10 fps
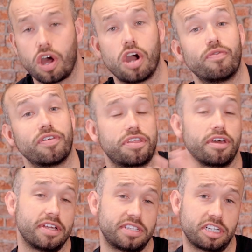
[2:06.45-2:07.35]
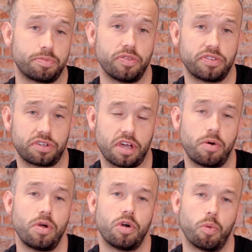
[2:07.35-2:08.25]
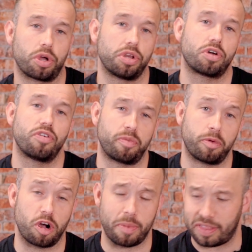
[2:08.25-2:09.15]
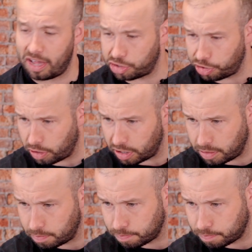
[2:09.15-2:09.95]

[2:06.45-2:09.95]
over 36 months ago. We're going to cover more about that shortly.